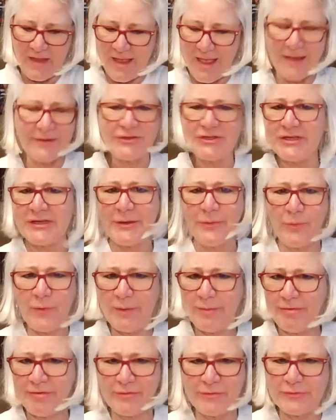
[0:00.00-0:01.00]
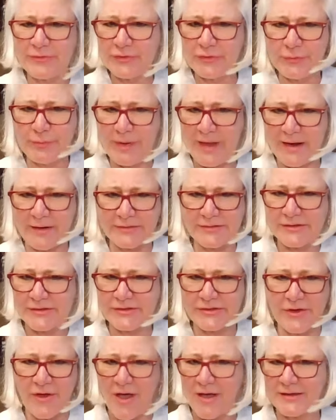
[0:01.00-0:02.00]
And she can whip through 2 pairs of
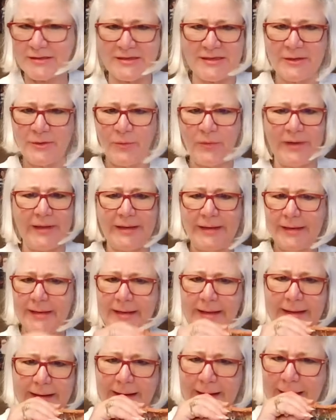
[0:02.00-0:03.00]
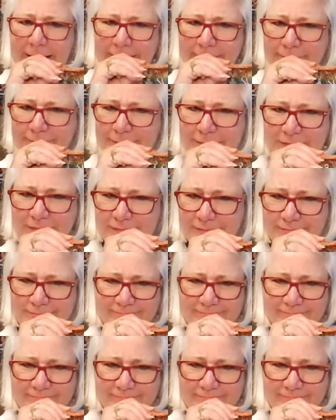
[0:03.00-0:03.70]
socks in a week, and I'm